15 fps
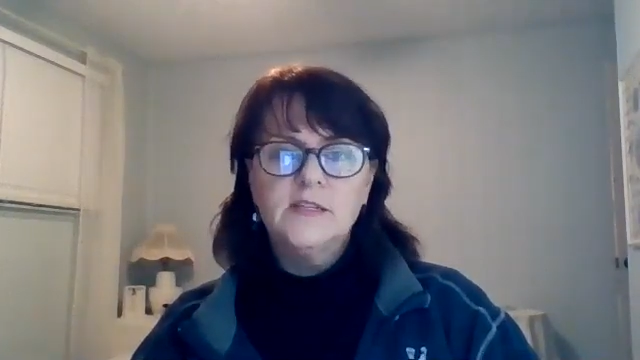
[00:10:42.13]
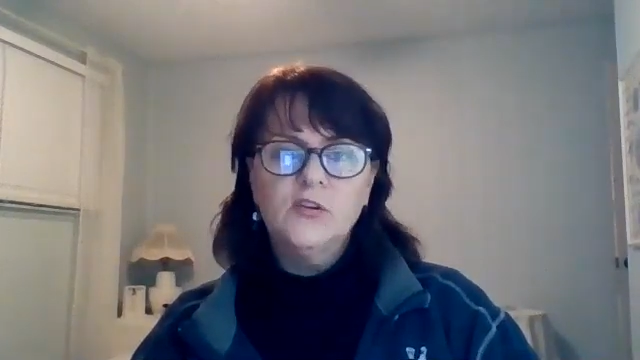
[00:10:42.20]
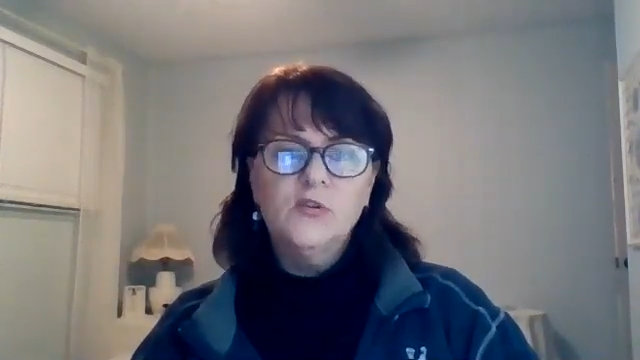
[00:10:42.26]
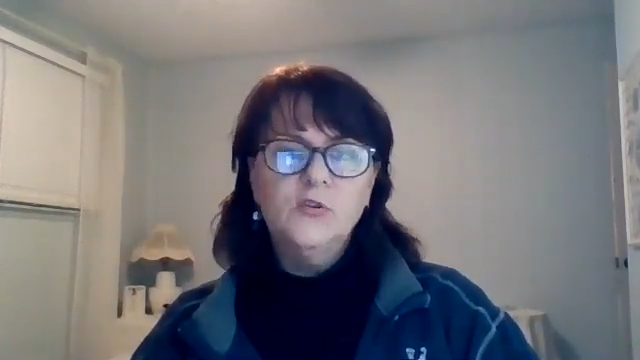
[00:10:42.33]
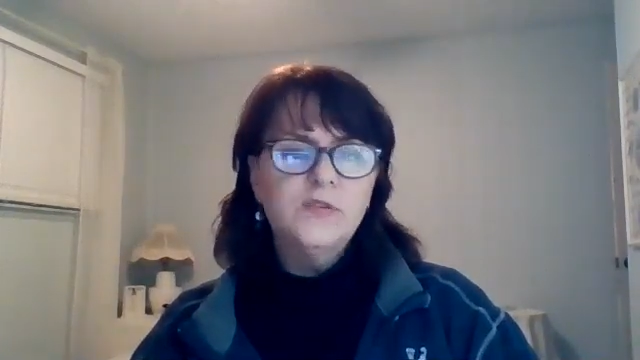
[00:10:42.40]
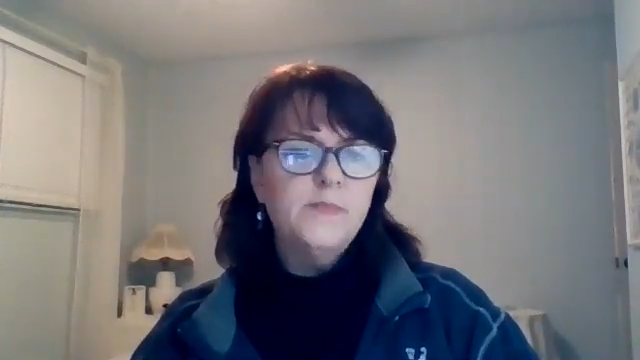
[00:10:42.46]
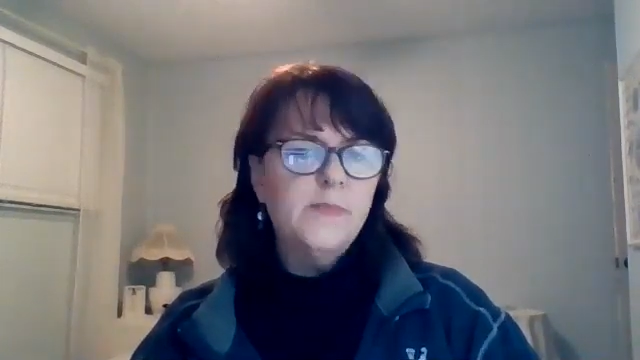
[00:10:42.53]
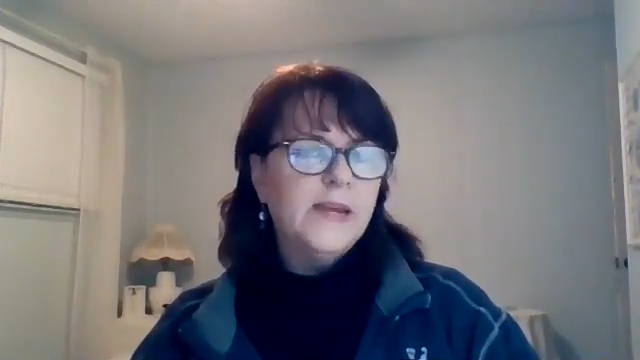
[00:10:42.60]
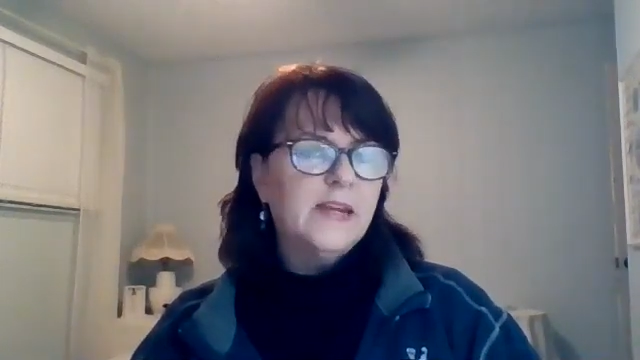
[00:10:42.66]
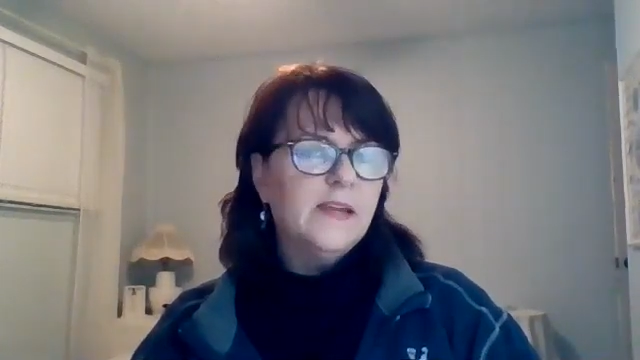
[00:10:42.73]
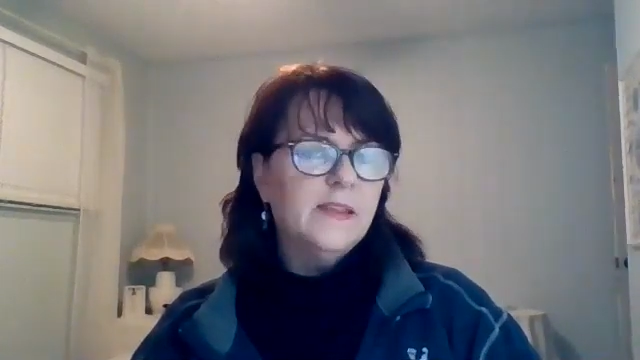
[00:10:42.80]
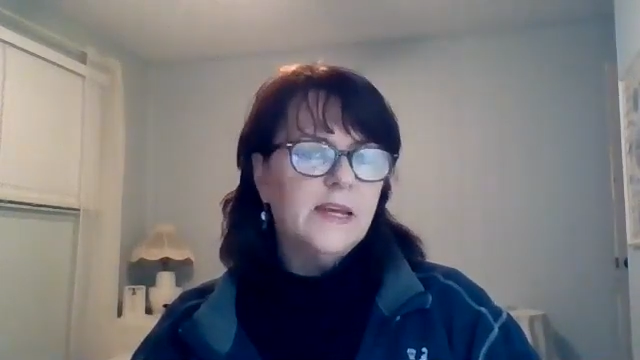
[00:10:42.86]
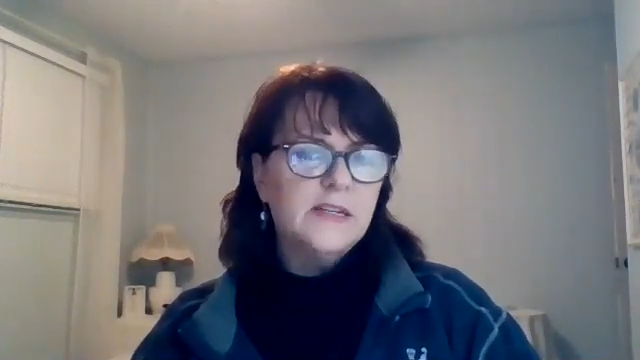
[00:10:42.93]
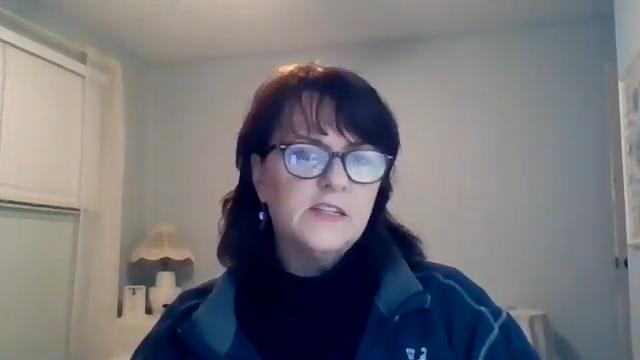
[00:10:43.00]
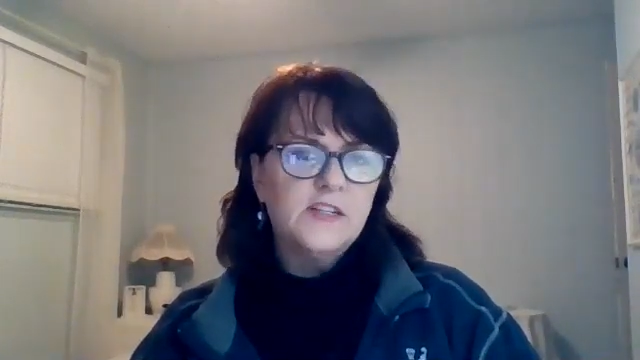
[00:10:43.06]
who's
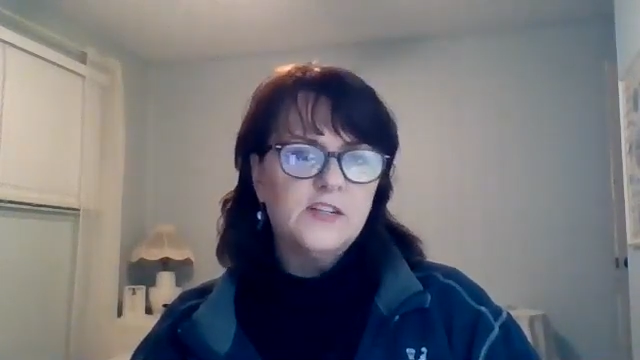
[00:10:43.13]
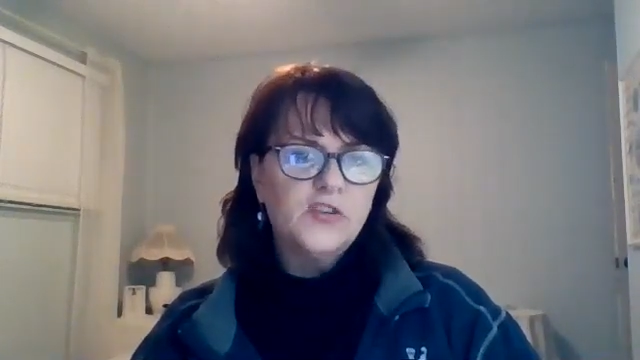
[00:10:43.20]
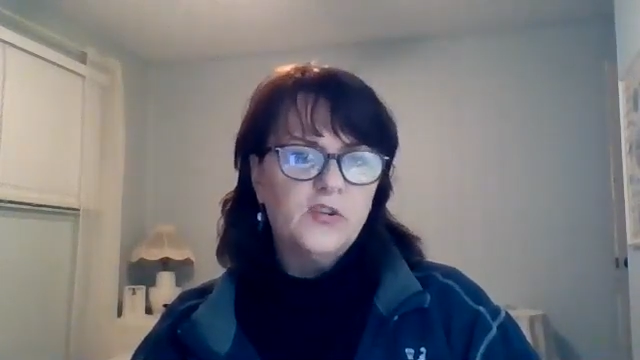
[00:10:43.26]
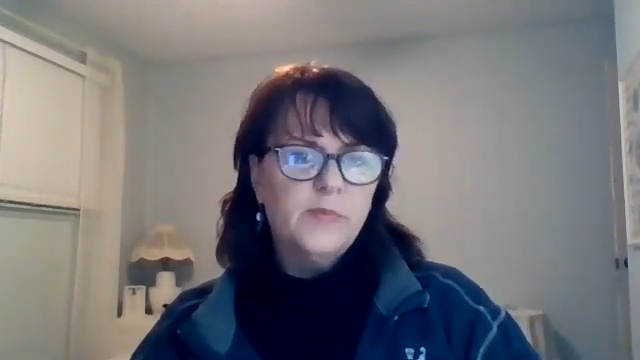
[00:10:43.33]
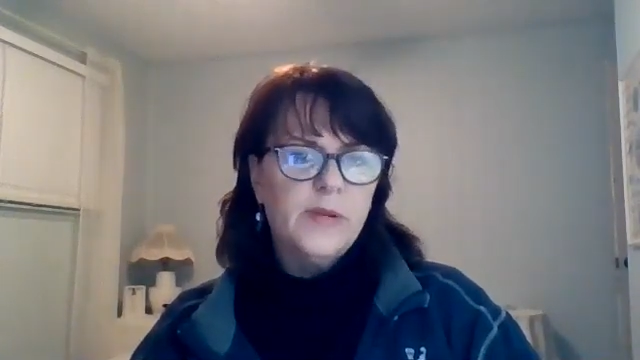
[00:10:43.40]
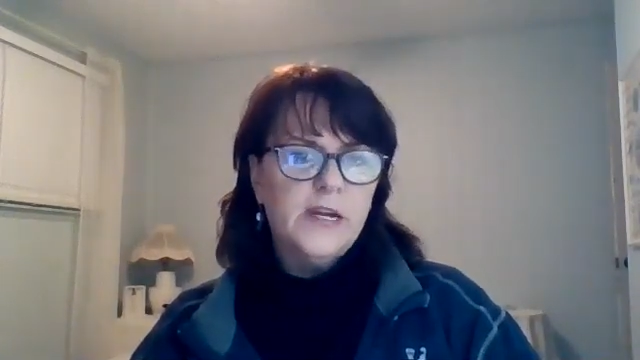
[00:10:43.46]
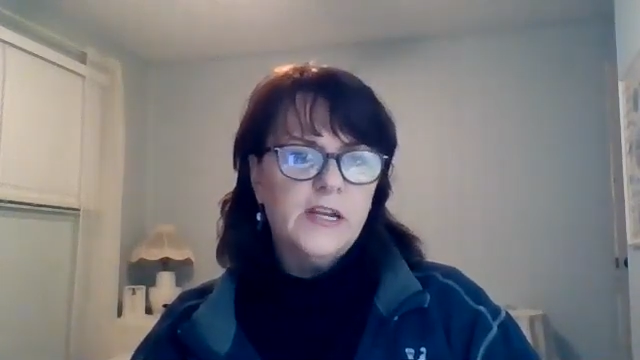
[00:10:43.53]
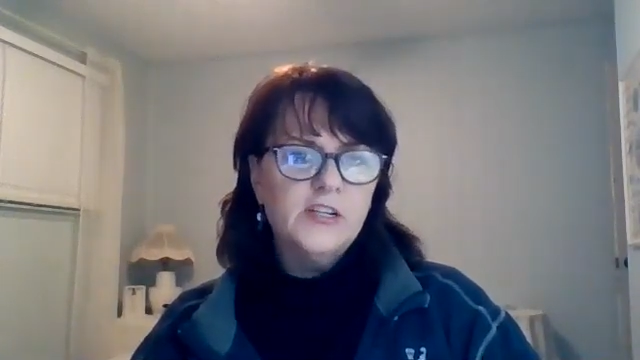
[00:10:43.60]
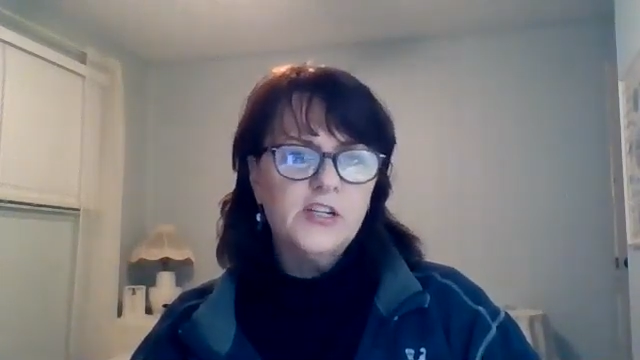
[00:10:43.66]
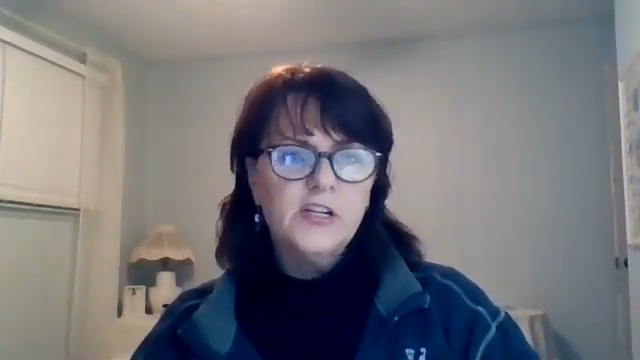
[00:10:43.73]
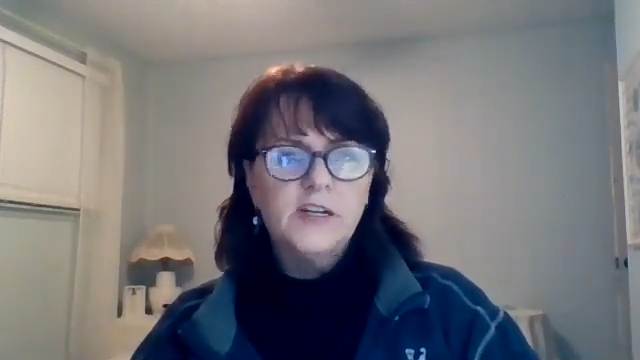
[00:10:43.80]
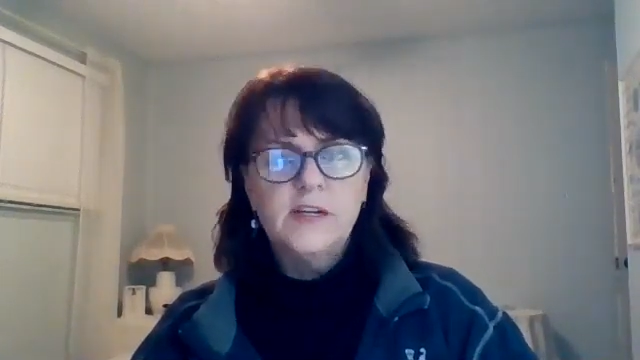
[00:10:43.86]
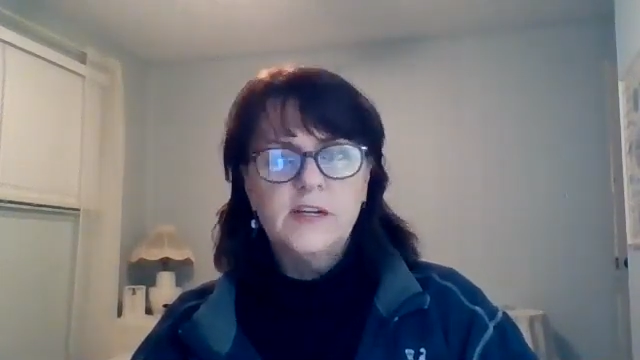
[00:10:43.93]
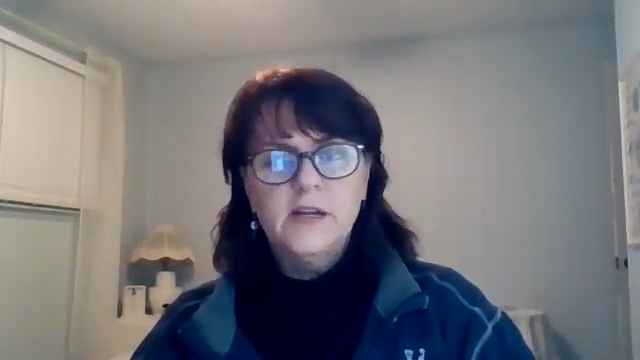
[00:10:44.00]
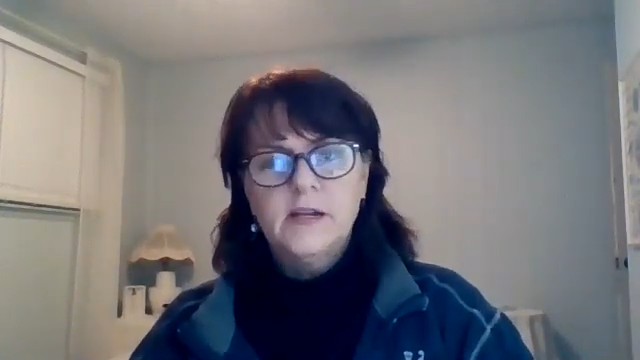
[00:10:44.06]
making that
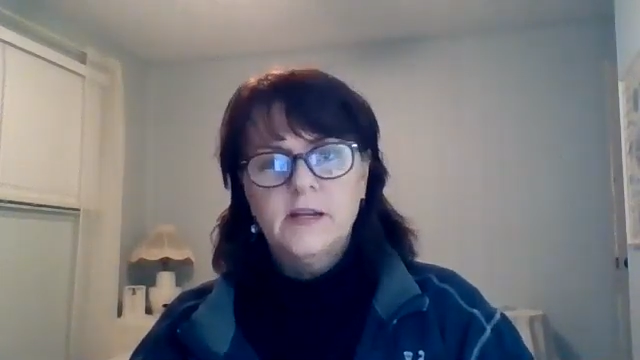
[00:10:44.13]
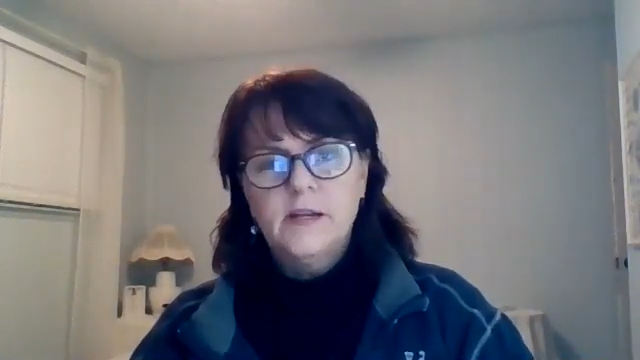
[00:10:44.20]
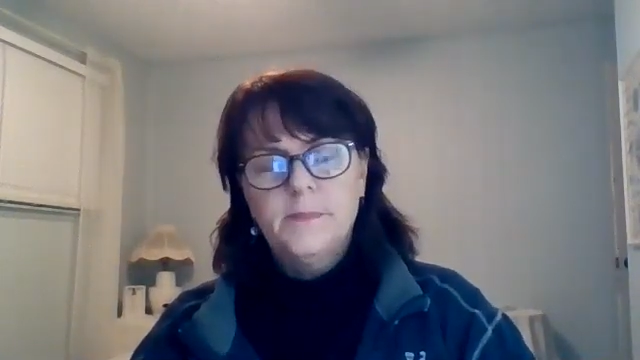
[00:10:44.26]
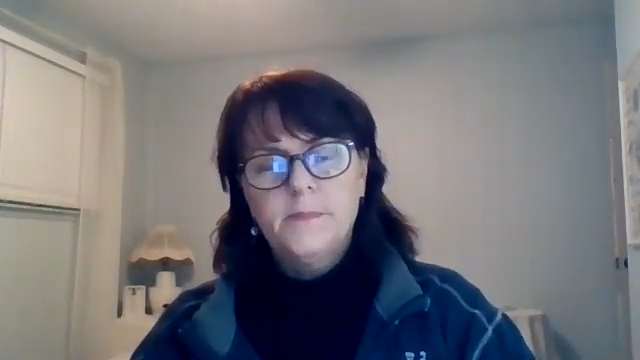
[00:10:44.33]
determination?